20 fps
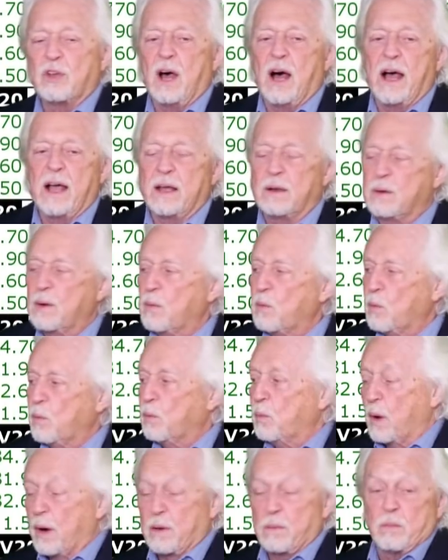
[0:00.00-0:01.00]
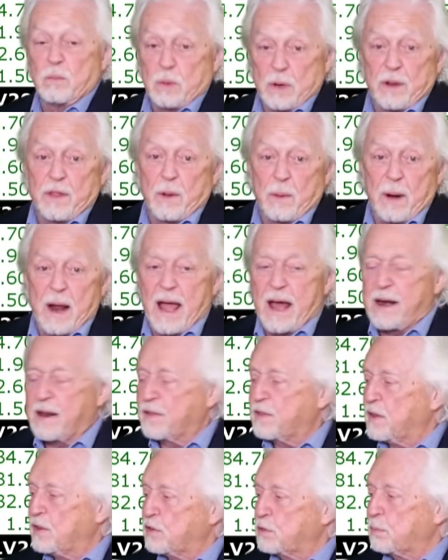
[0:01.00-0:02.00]
lie and where they're
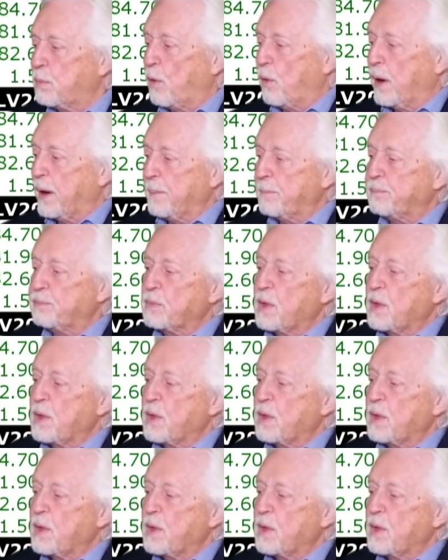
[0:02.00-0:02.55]
at this point.